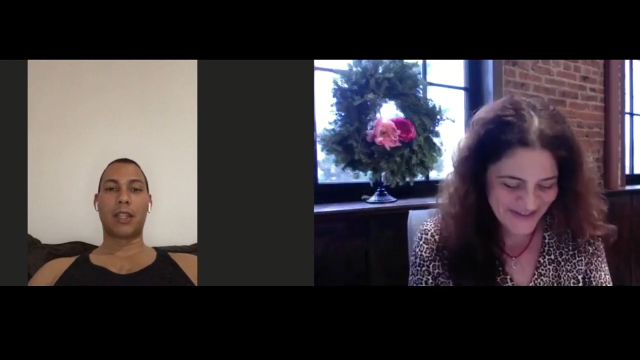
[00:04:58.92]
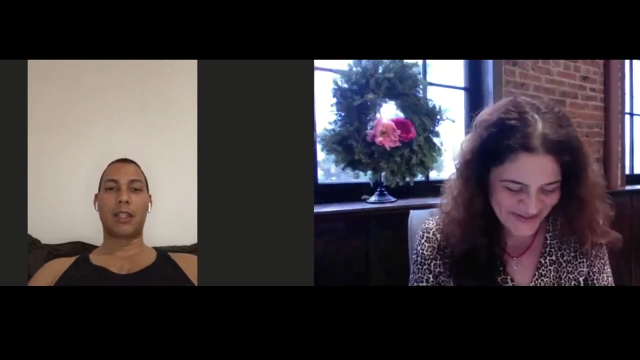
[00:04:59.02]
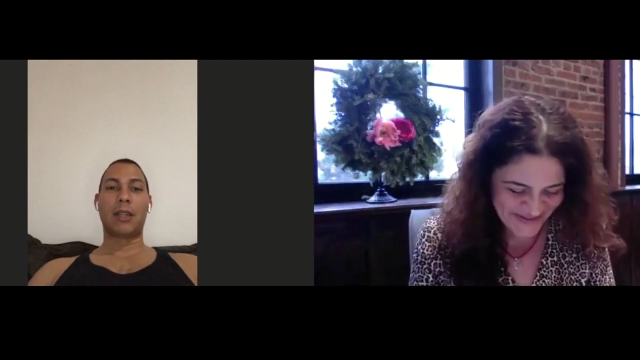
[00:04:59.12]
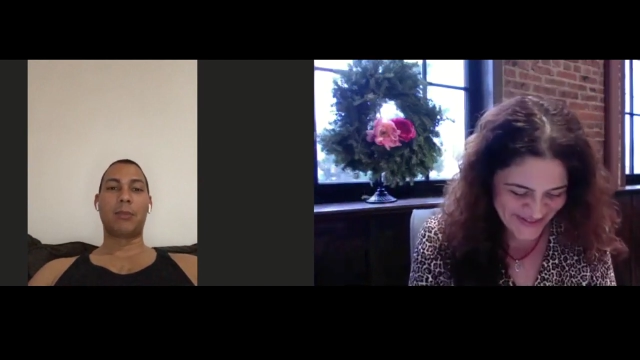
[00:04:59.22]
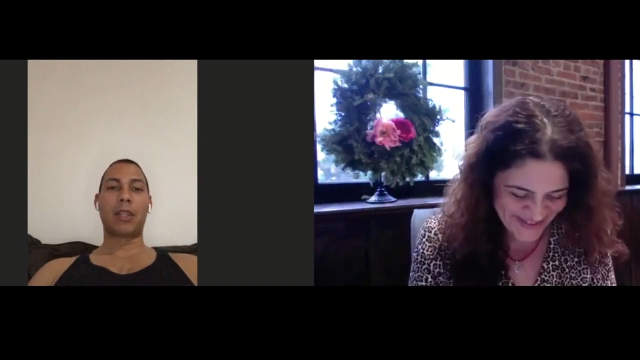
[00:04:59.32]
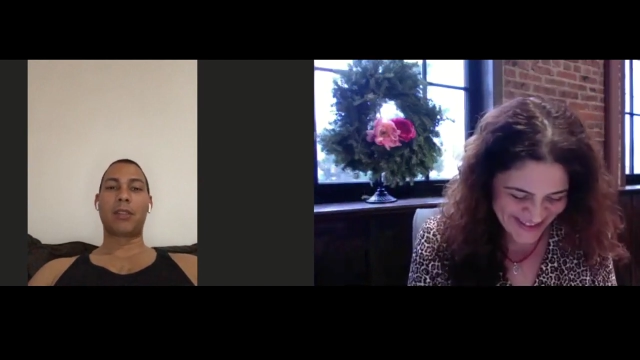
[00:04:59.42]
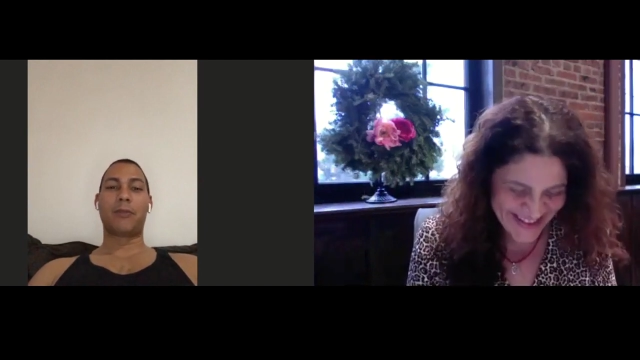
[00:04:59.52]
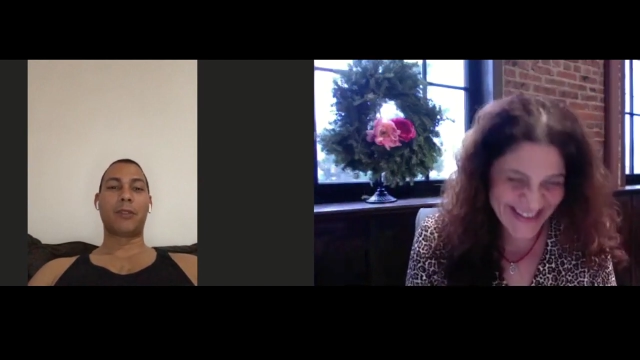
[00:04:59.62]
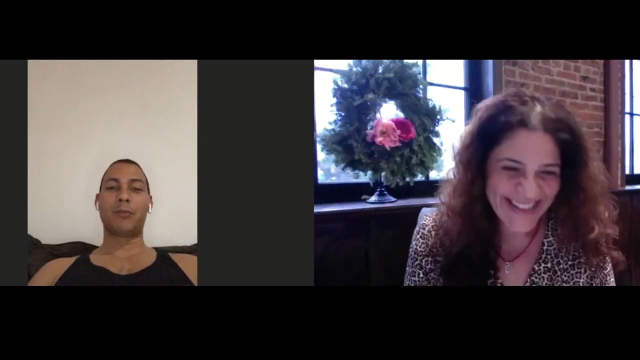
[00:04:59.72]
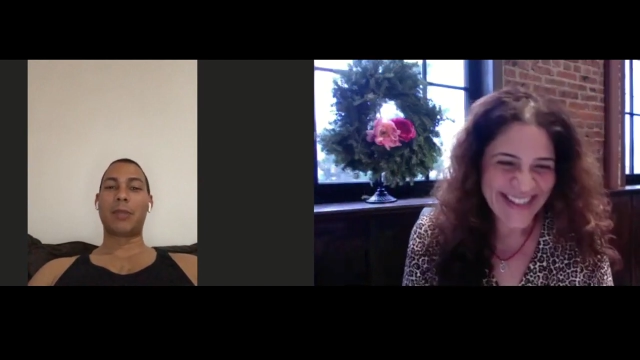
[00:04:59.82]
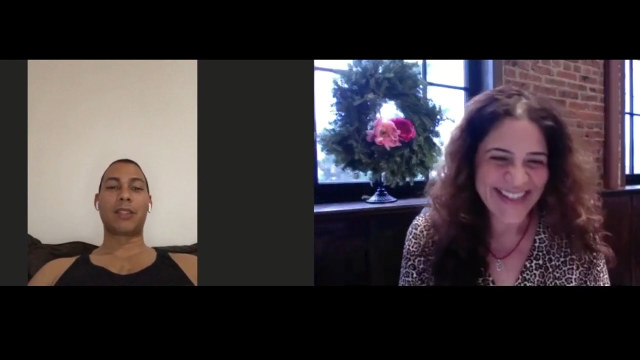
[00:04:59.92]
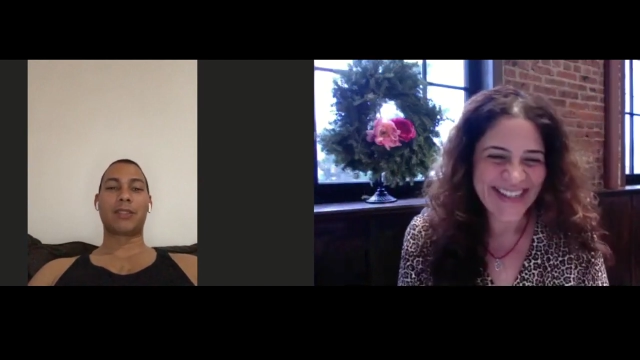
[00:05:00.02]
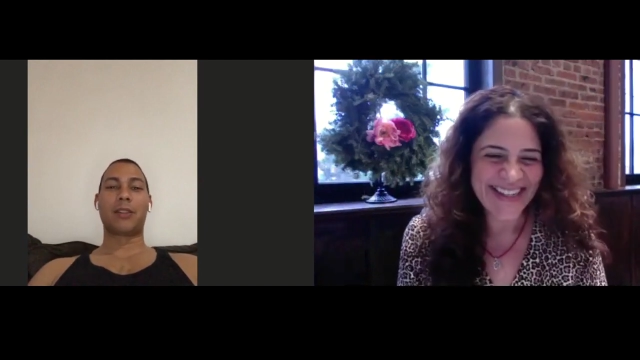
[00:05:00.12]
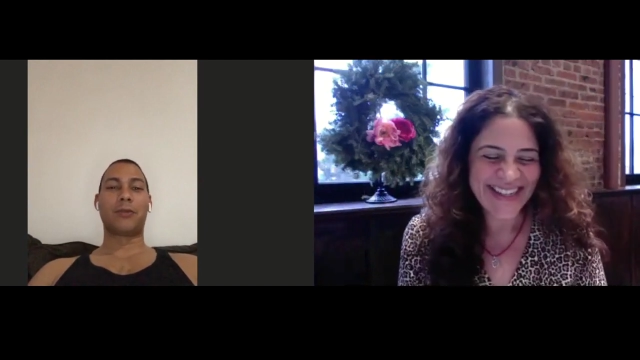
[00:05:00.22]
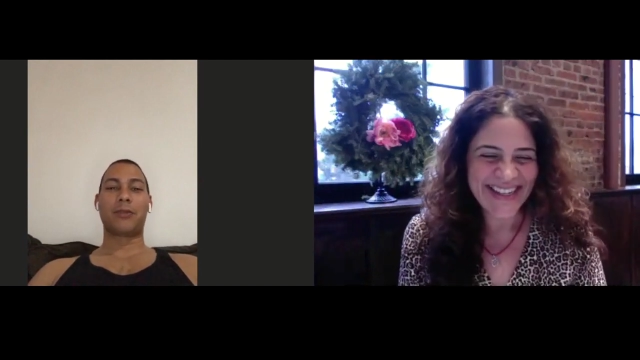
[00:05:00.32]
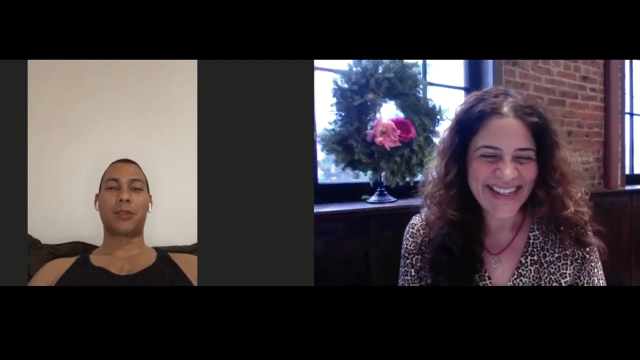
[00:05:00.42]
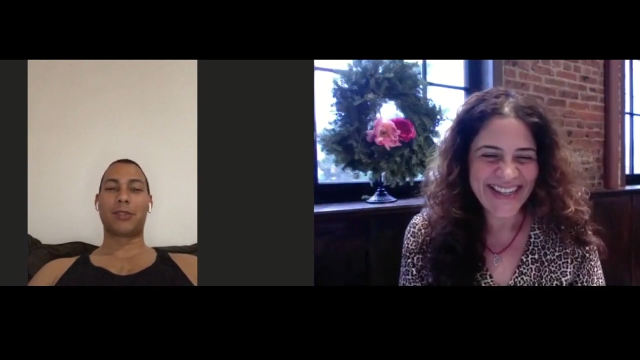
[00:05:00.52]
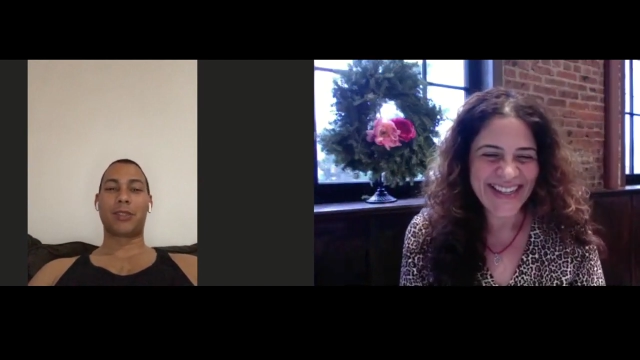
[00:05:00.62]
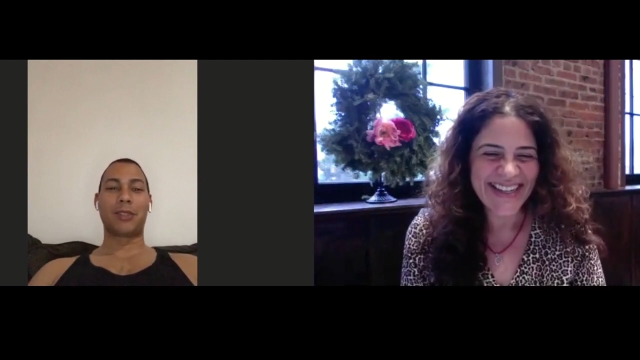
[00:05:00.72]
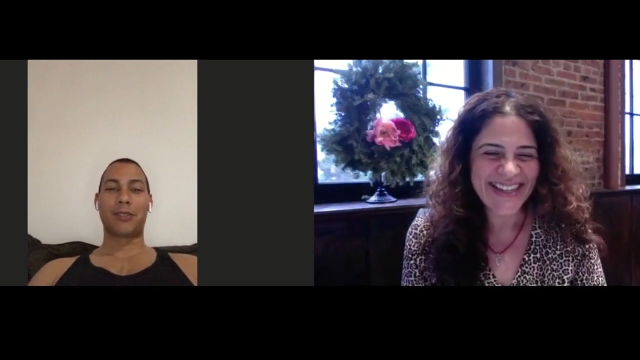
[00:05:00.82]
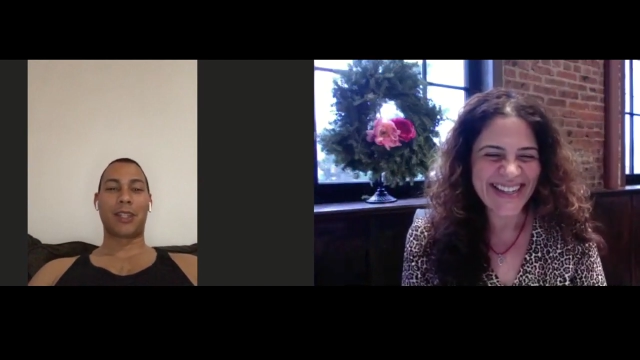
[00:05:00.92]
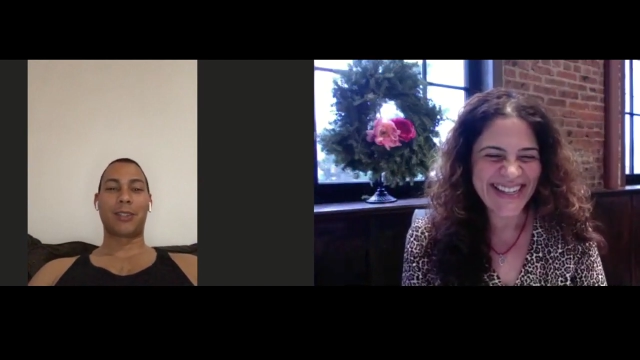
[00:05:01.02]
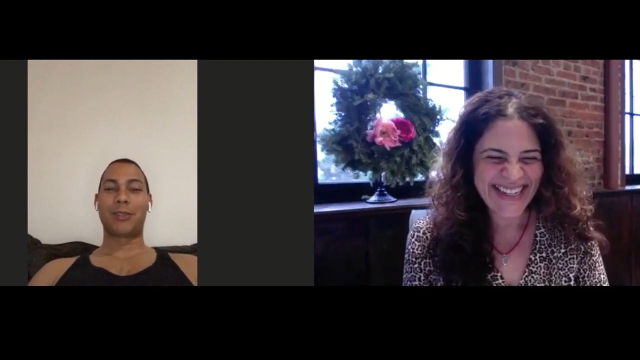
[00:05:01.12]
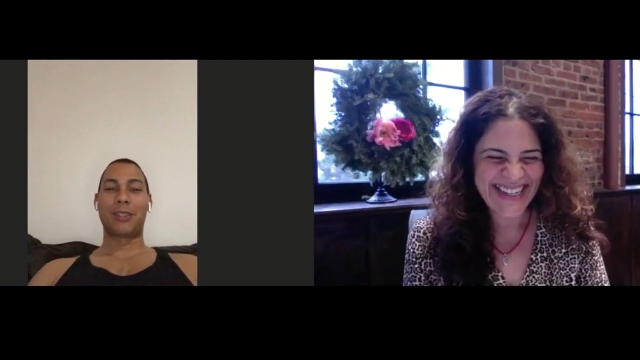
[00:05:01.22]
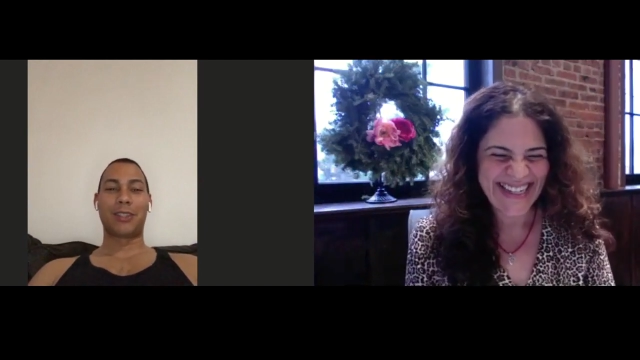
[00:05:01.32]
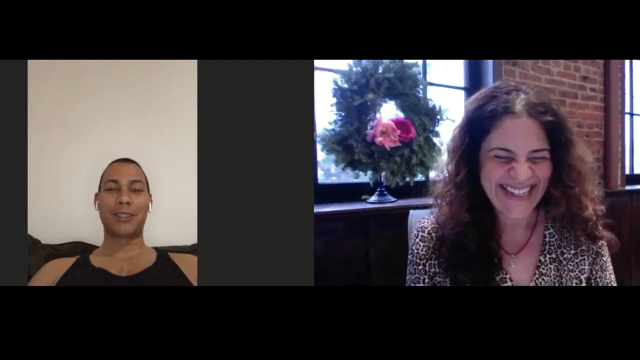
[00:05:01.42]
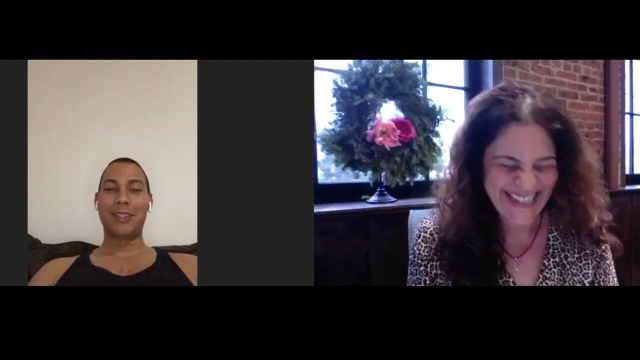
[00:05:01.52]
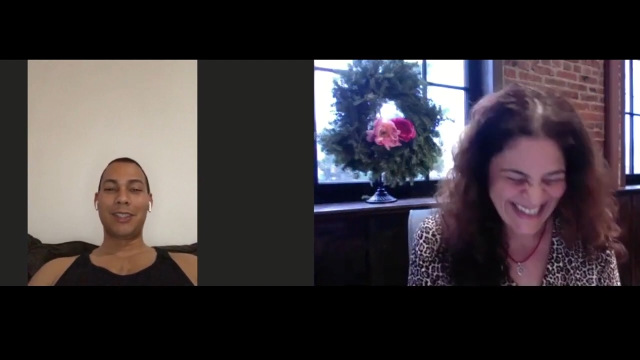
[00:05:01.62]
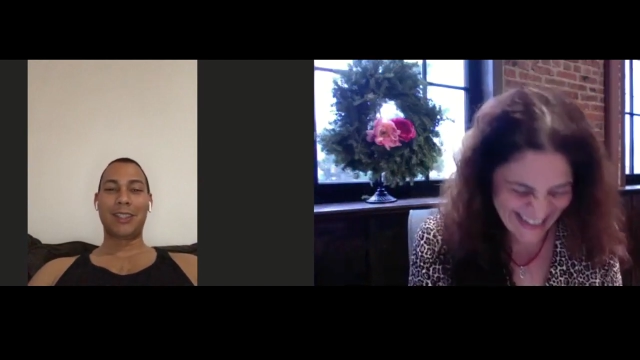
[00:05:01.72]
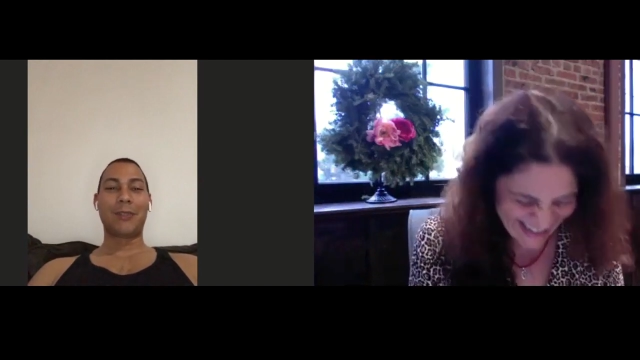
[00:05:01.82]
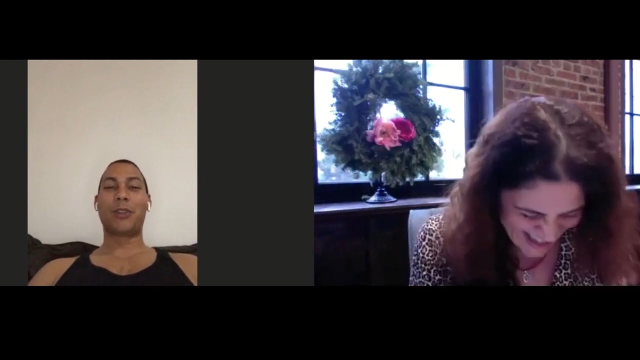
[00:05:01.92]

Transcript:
Speaker 1: And then make it, make yourself feel guilty for not doing it if